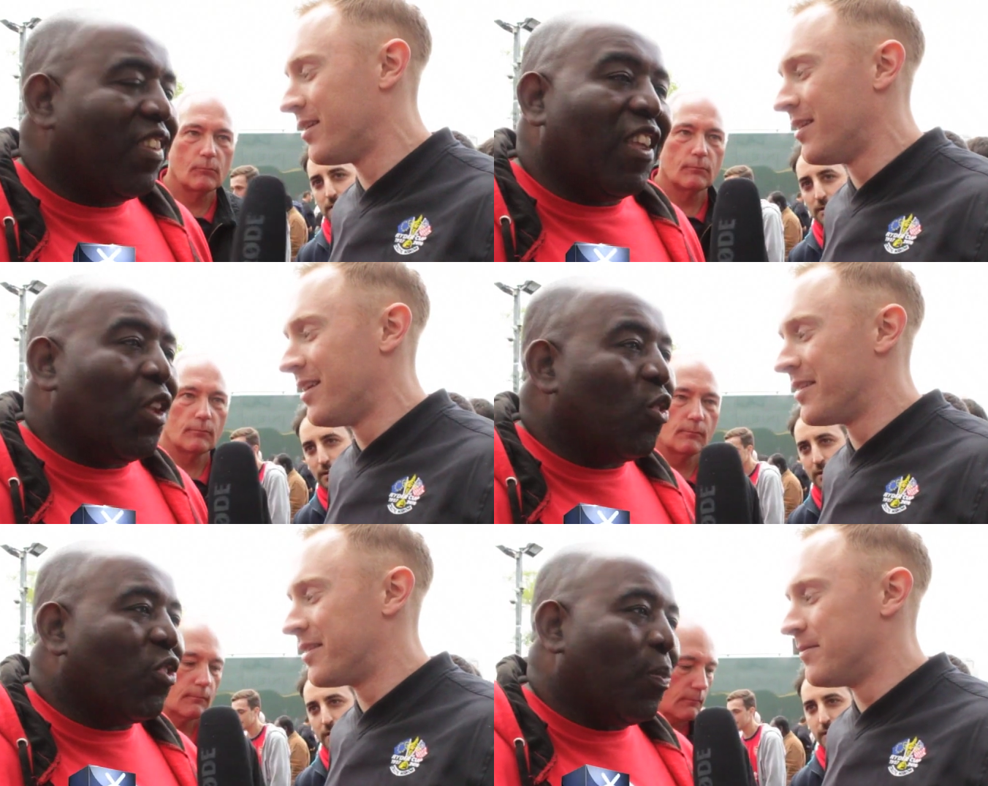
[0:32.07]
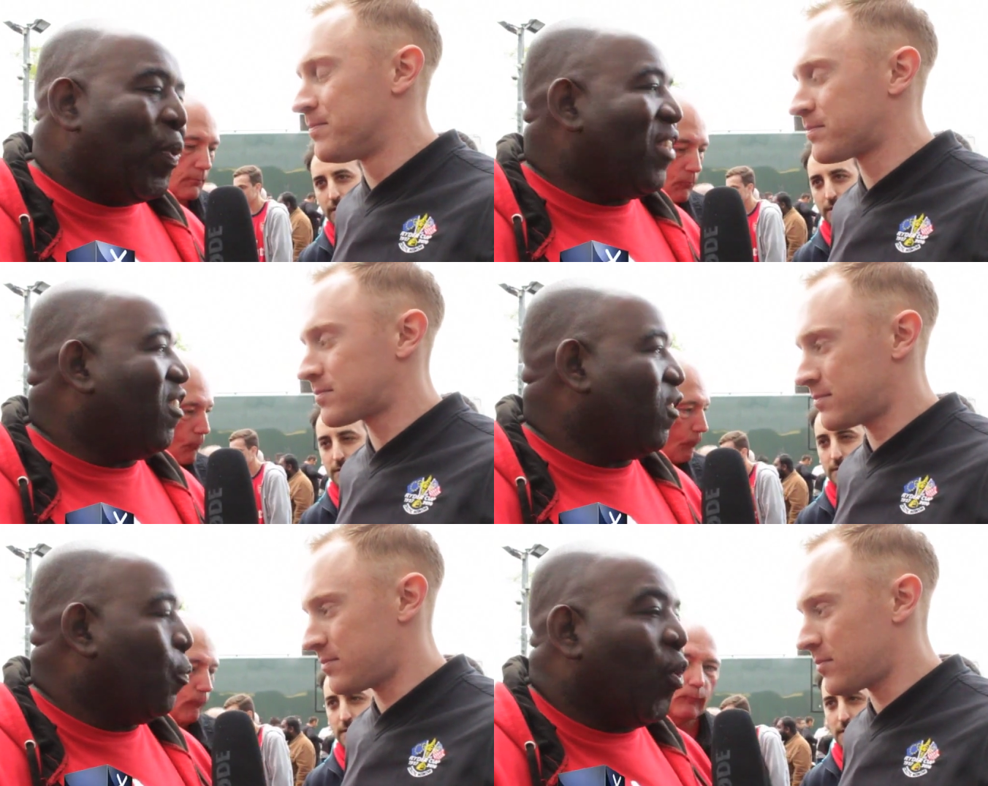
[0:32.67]
Speaker 1: Isn't it not a bit
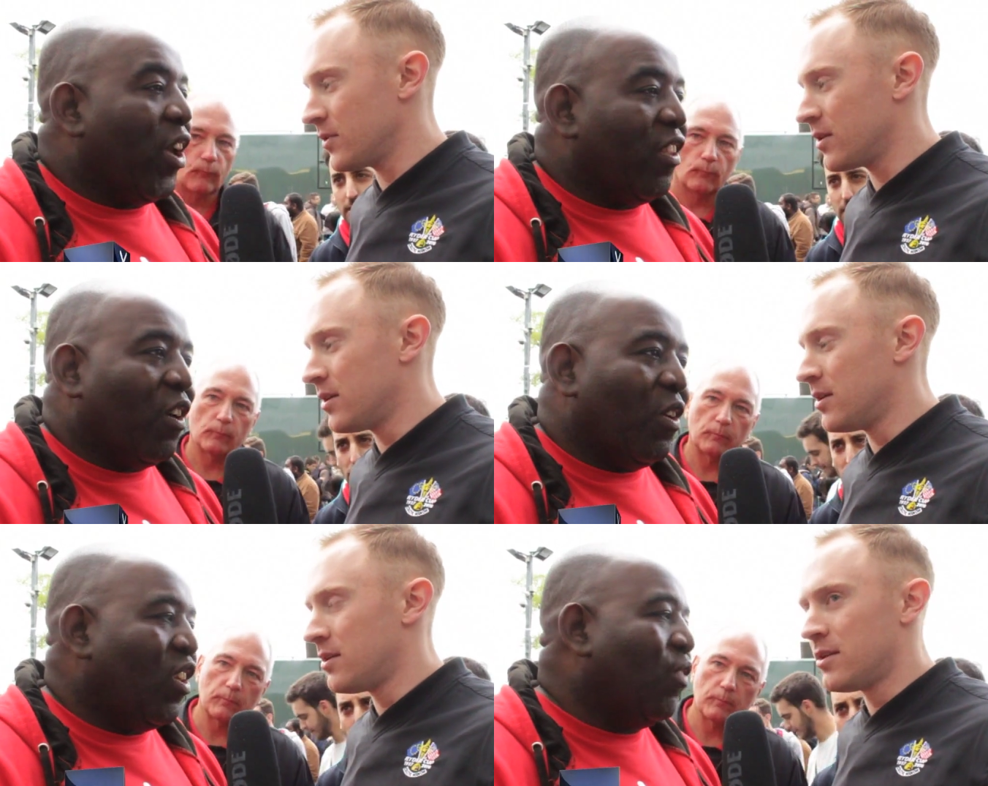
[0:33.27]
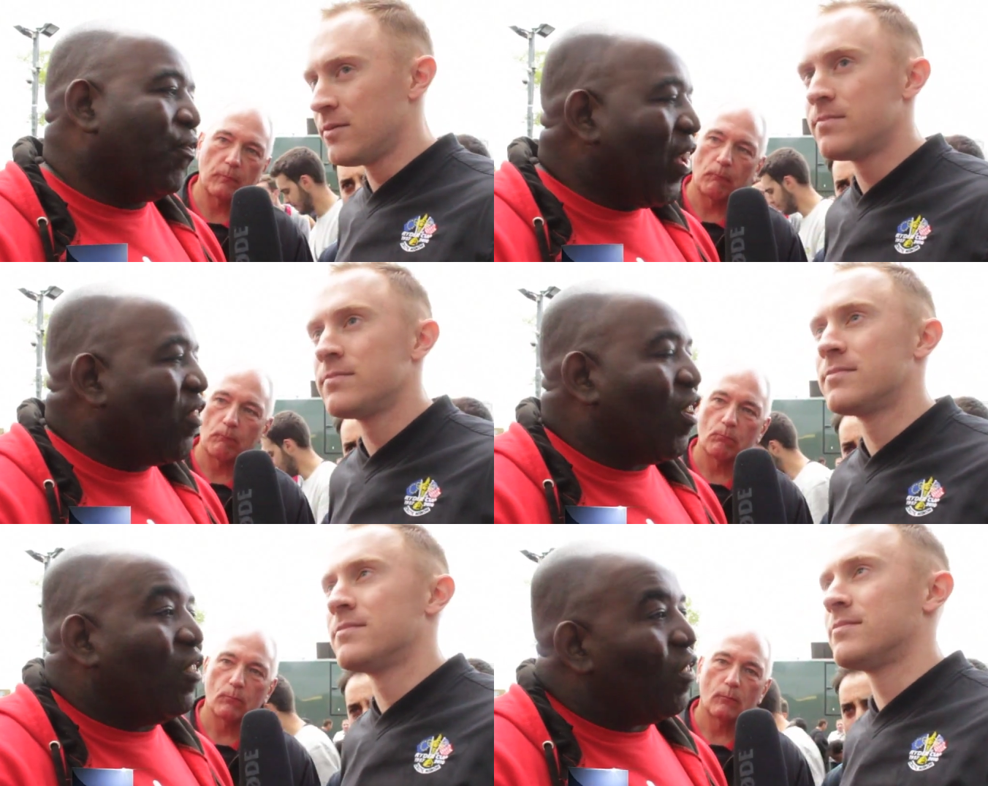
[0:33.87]
disappointed though? That you
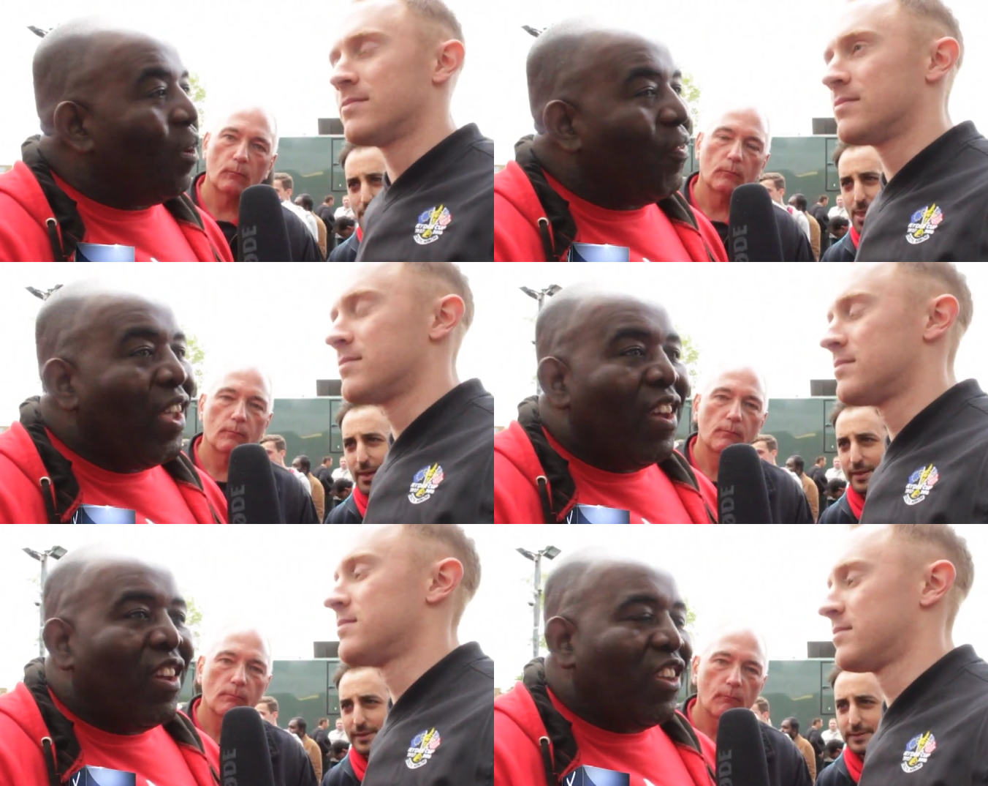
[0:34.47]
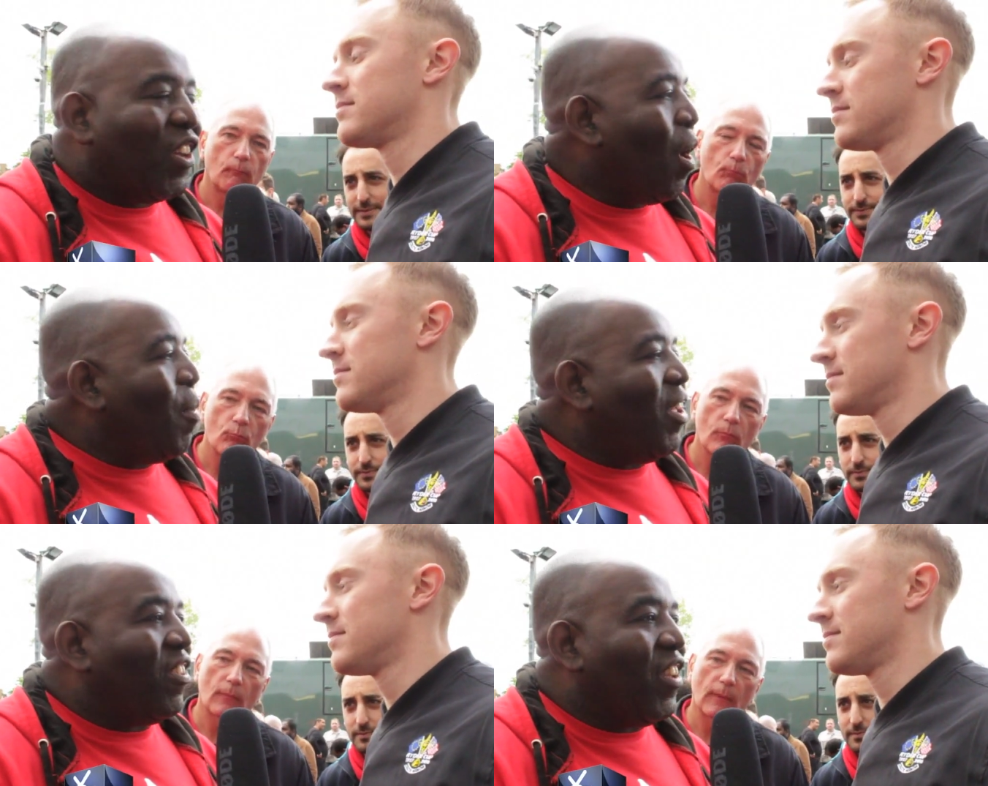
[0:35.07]
think to yourself, you
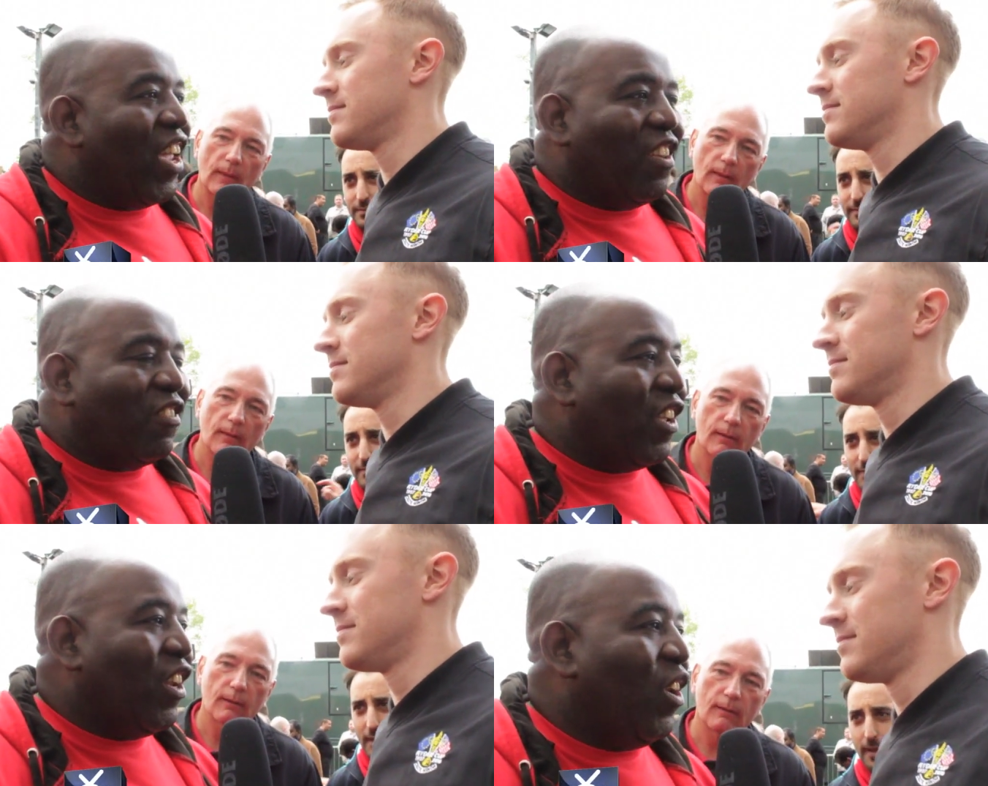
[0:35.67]
come here today, you see the